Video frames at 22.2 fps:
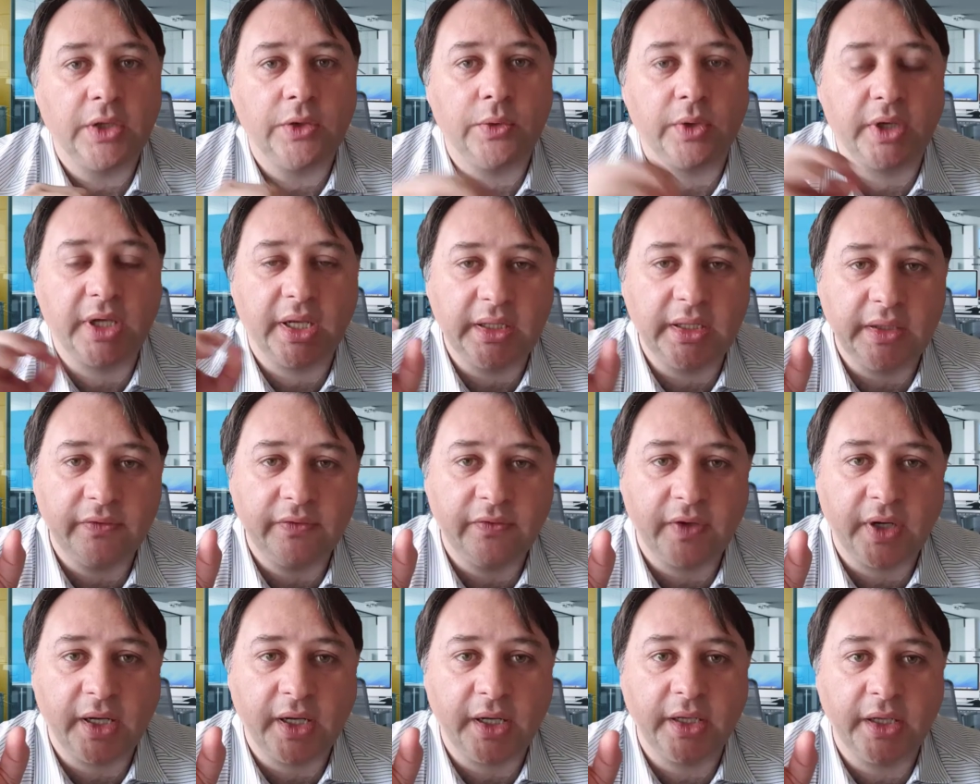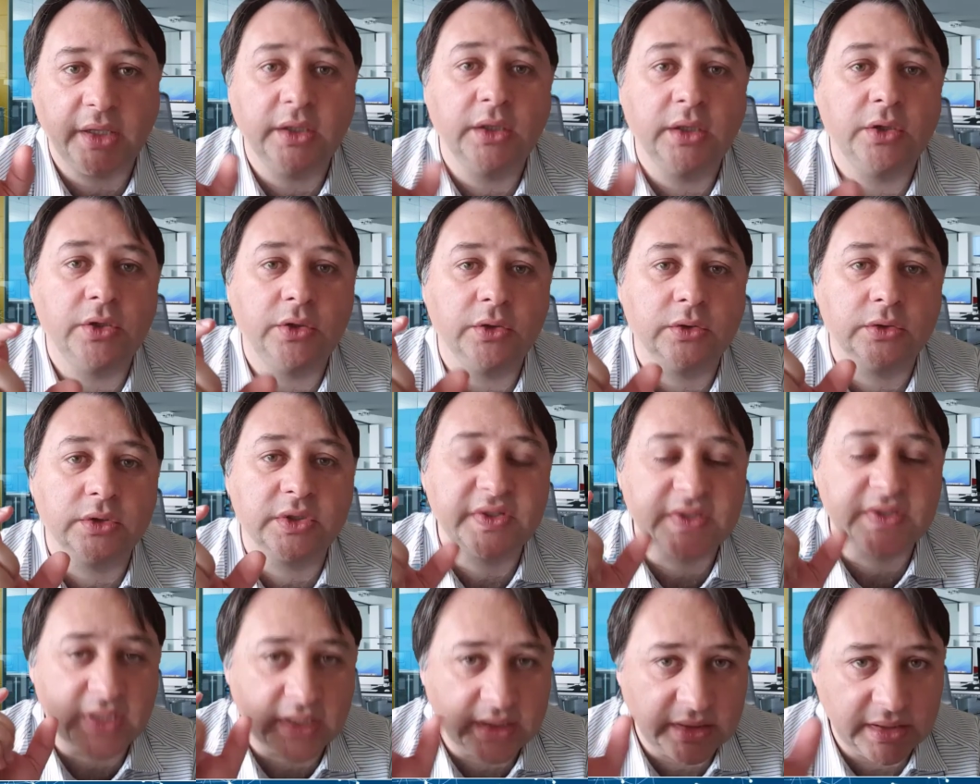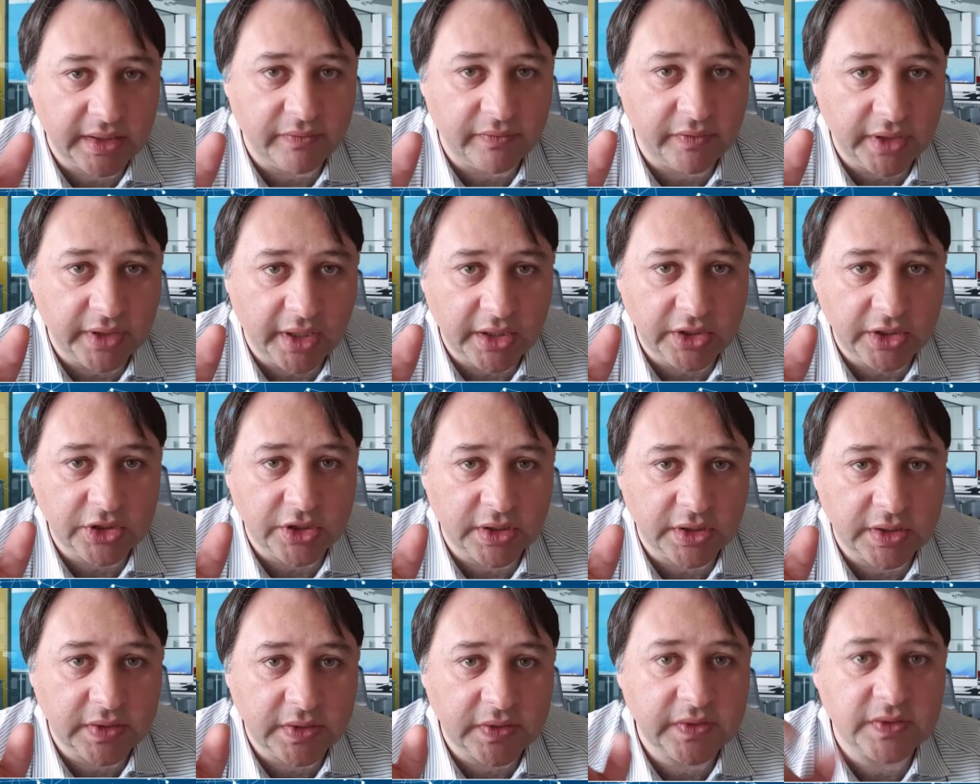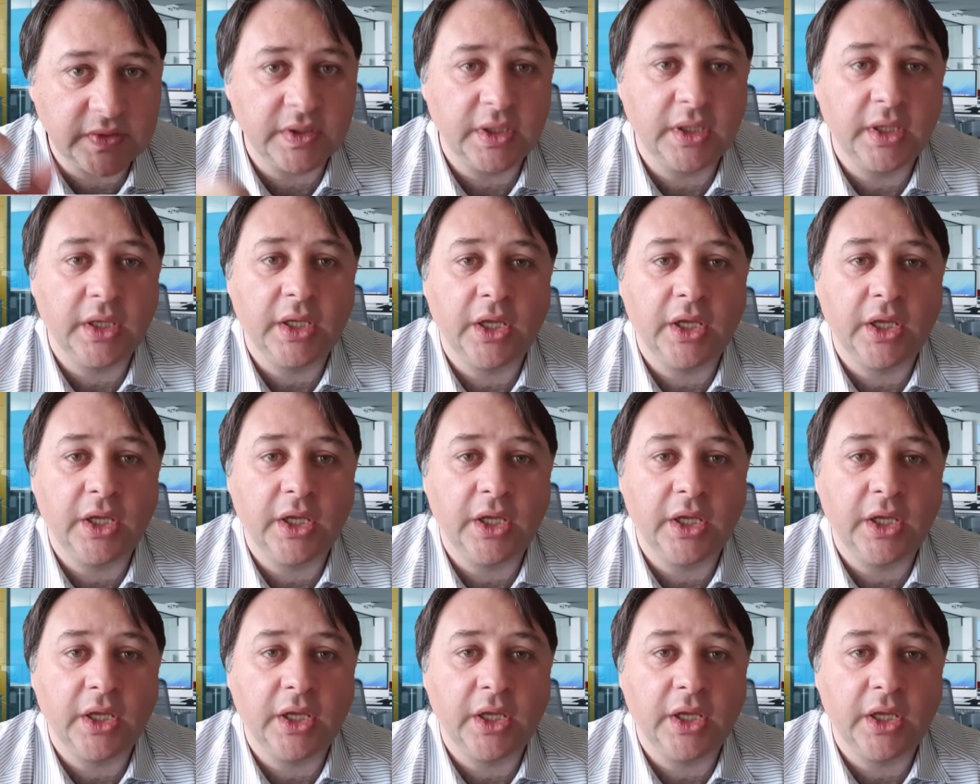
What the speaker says: You can define your standard deviations.